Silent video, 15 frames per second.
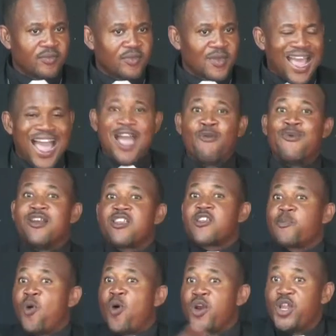I will
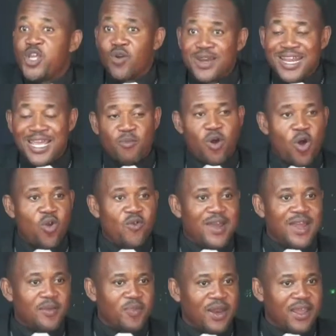spoil your name all over the
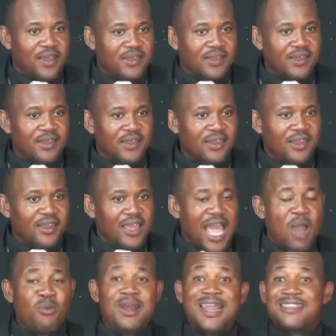place. I
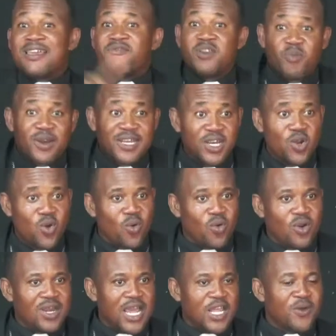will let everybody know
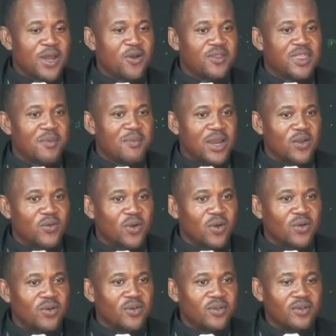that you are not a man of God.
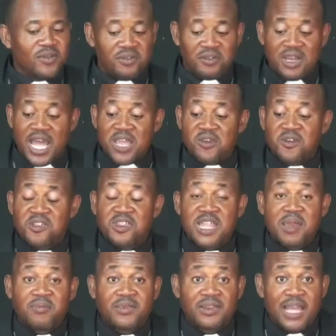I just
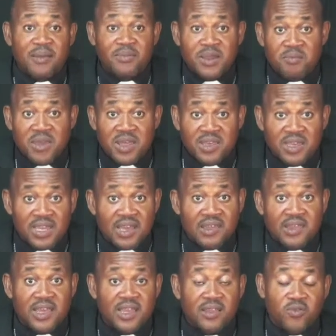type, typed a message and
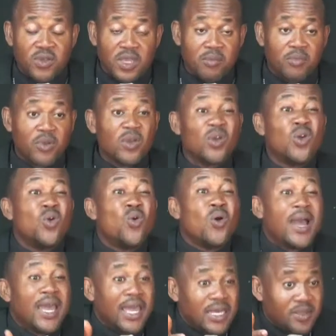sent to him, Go
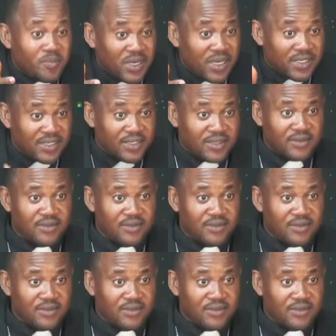ahead, please.